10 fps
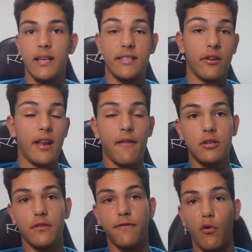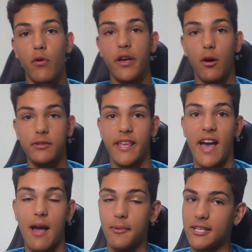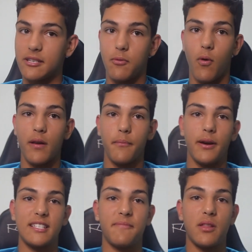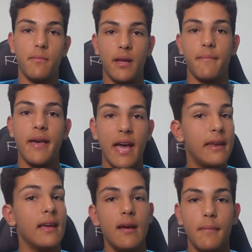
He's got an average of 4 goals a game, which is quite impressive by the big man.